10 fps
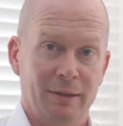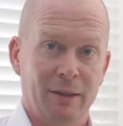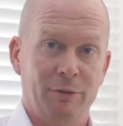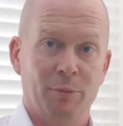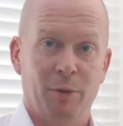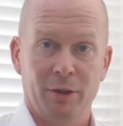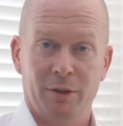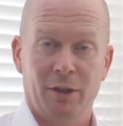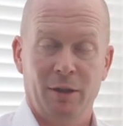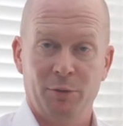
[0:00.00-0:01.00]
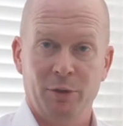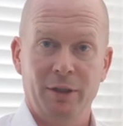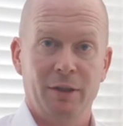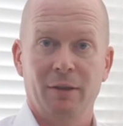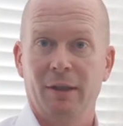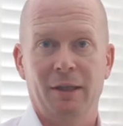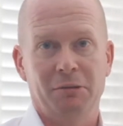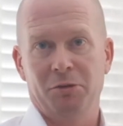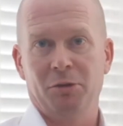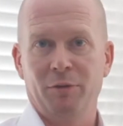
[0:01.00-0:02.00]
give your body time to heal,
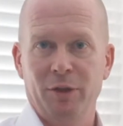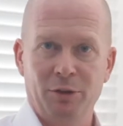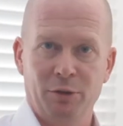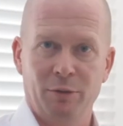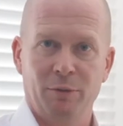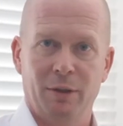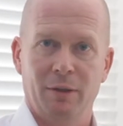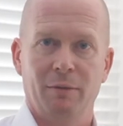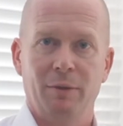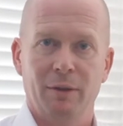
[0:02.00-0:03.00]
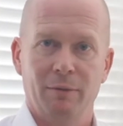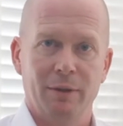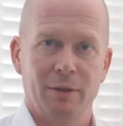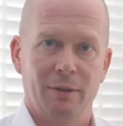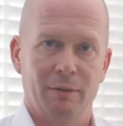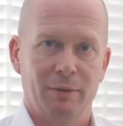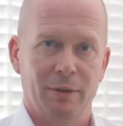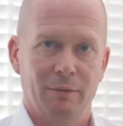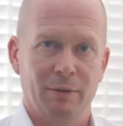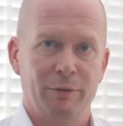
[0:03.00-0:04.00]
and so the injury will
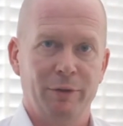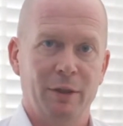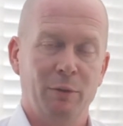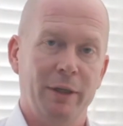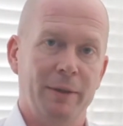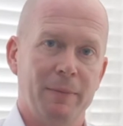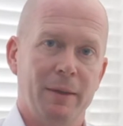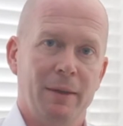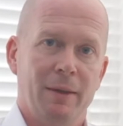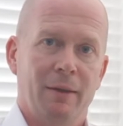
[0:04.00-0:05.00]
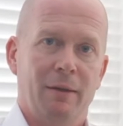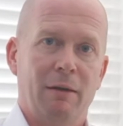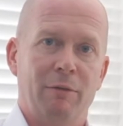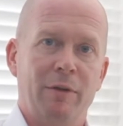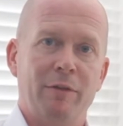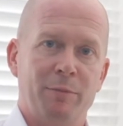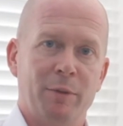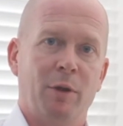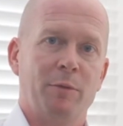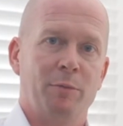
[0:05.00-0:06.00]
fade away. However, if it
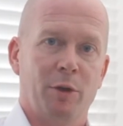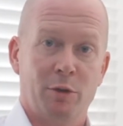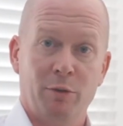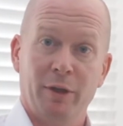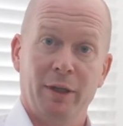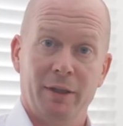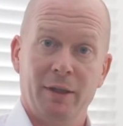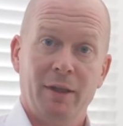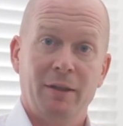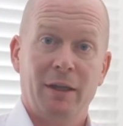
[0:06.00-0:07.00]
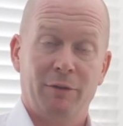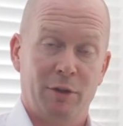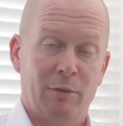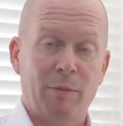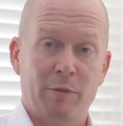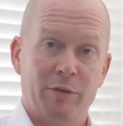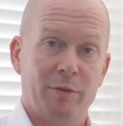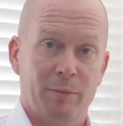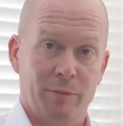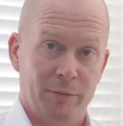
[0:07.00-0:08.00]
becomes more chronic, you have to come up with
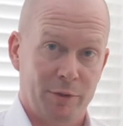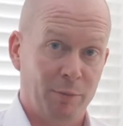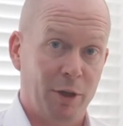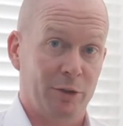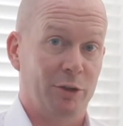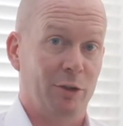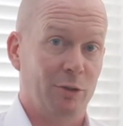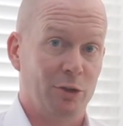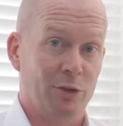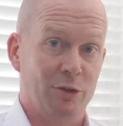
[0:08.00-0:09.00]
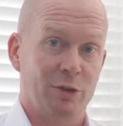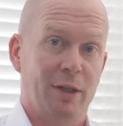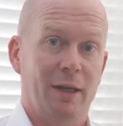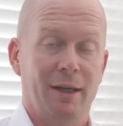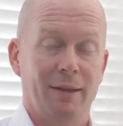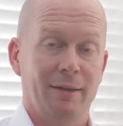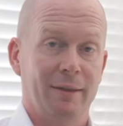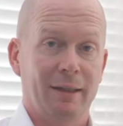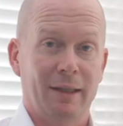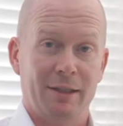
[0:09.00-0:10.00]
some smarter solutions, and
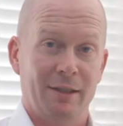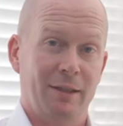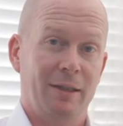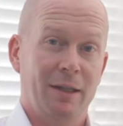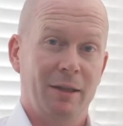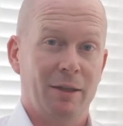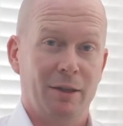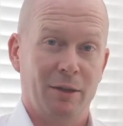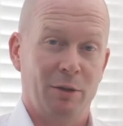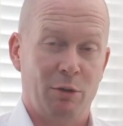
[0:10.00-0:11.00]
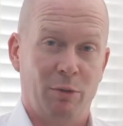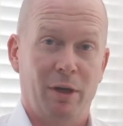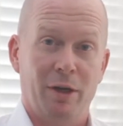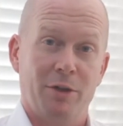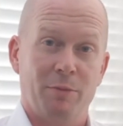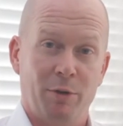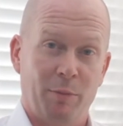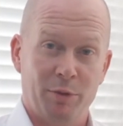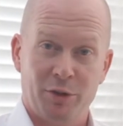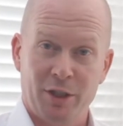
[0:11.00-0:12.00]
that actually requires a
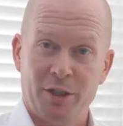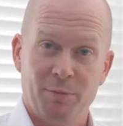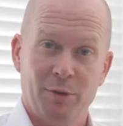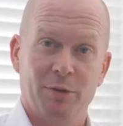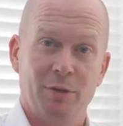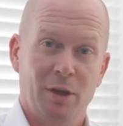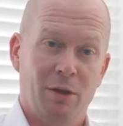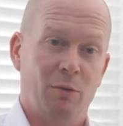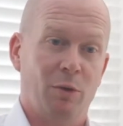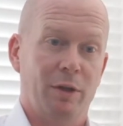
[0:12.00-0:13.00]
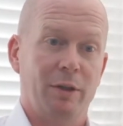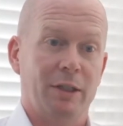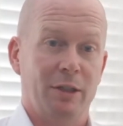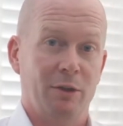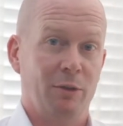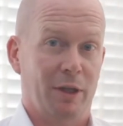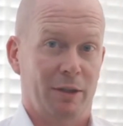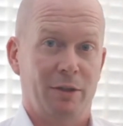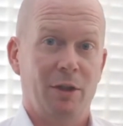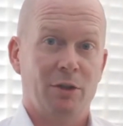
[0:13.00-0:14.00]
proper assessment where you actually look
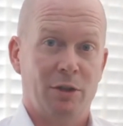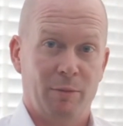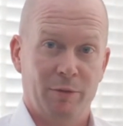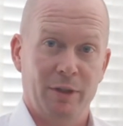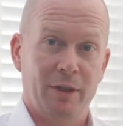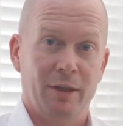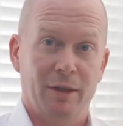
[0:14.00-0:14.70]
at some of the